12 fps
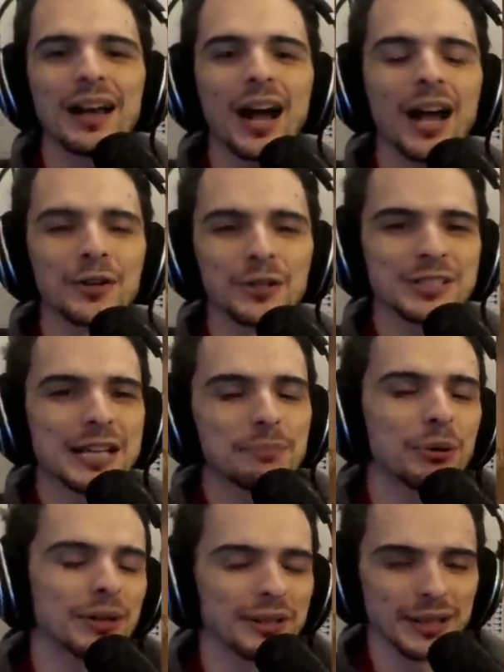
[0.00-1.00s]
I understand
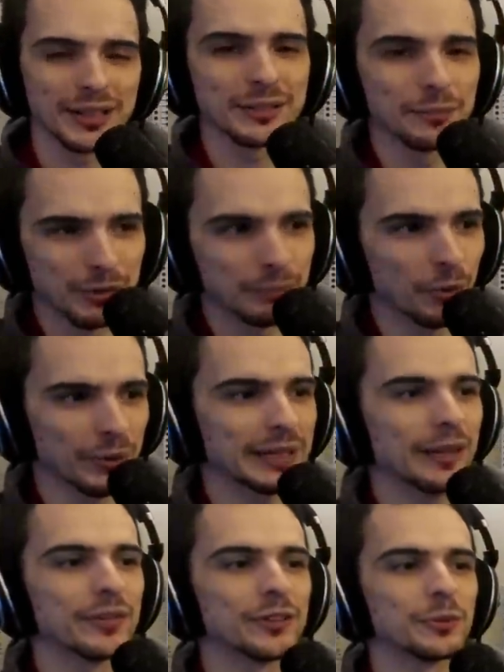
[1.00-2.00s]
putting like some supporting
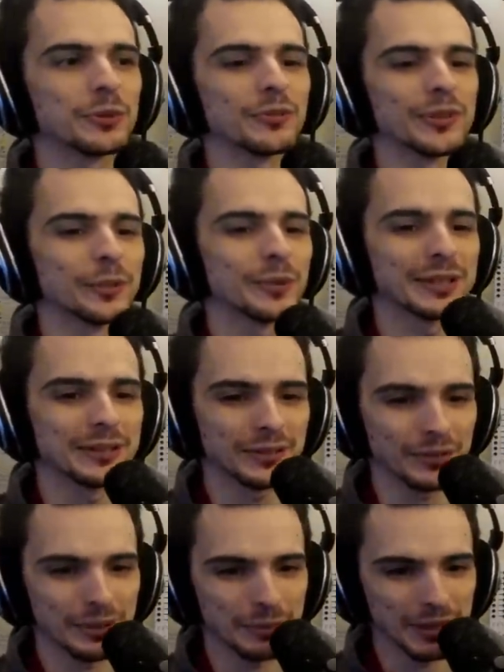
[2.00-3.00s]
evidence with your video, but that
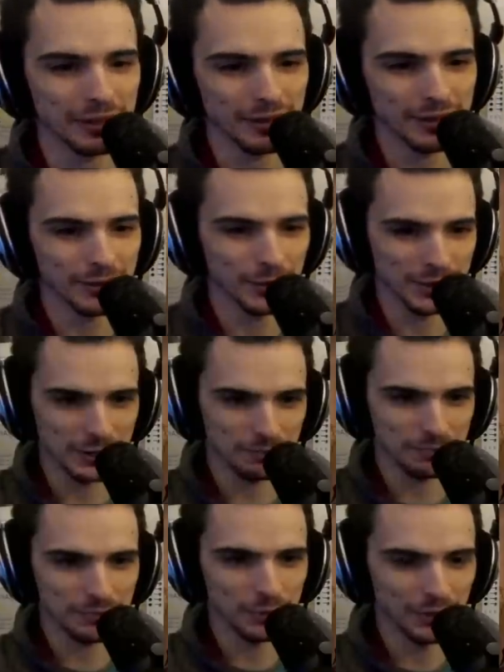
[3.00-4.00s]
doesn't really mean anything. You could just
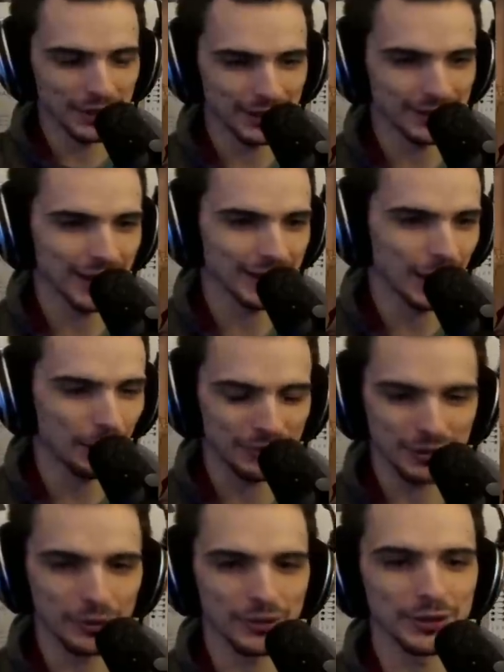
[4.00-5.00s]
do the exact
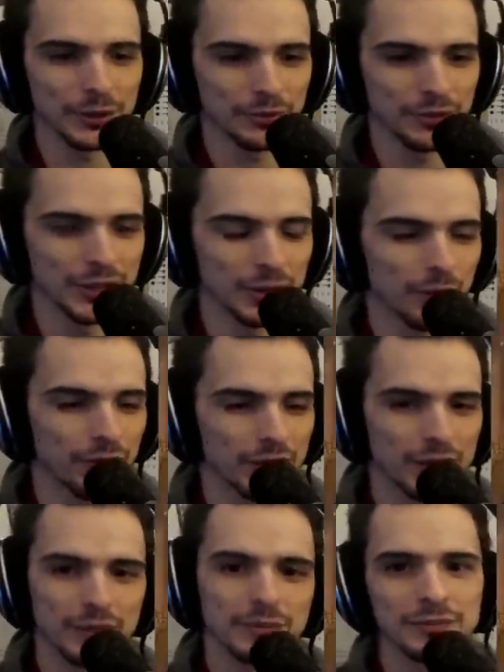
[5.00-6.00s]
opposite with another video of
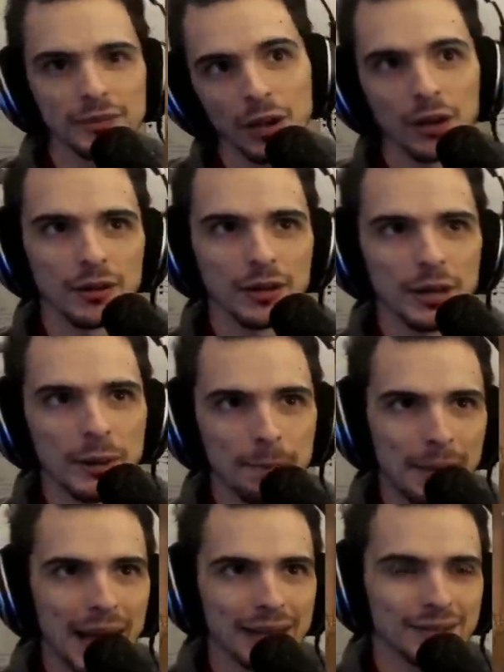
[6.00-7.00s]
the
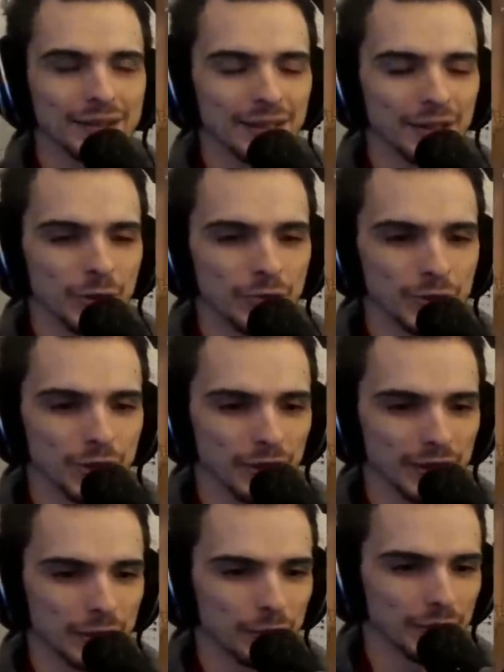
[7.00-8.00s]
bad scenario of you
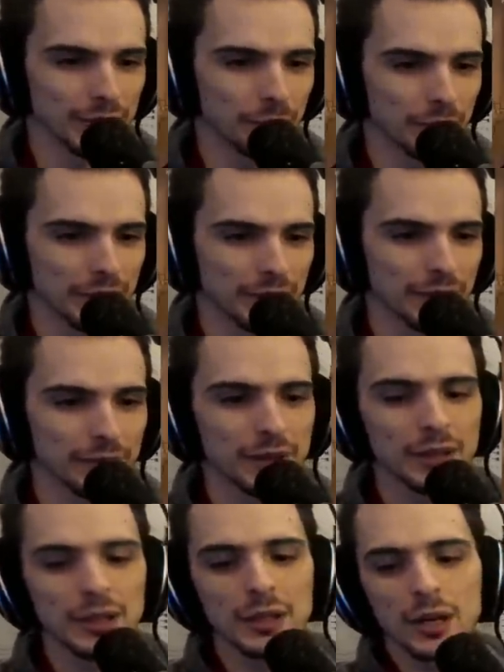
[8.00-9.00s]
tunneling a really good player out.
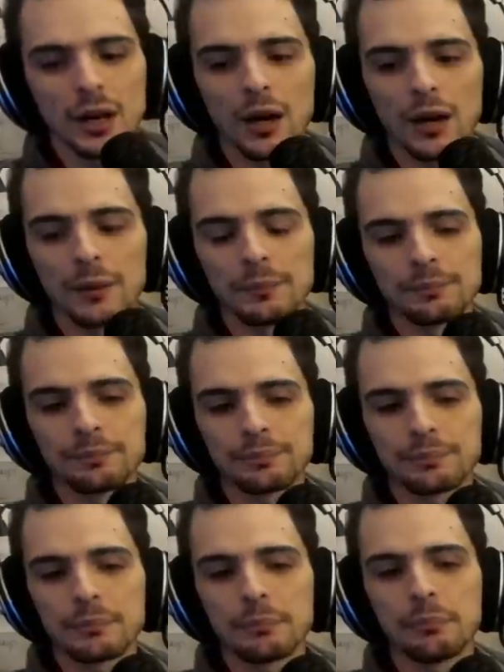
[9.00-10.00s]
Um,
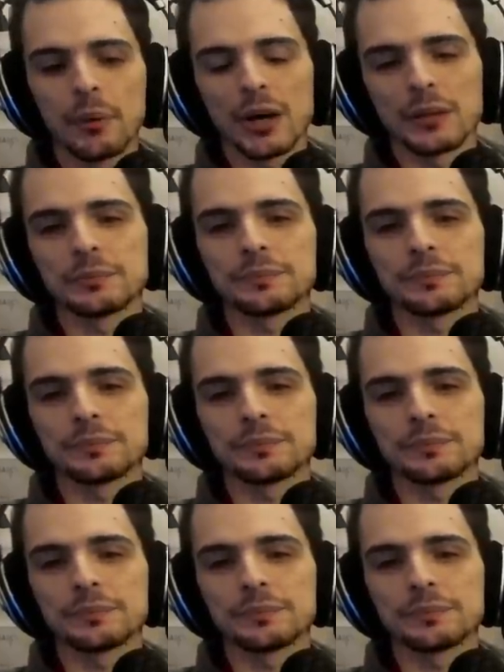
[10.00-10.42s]
but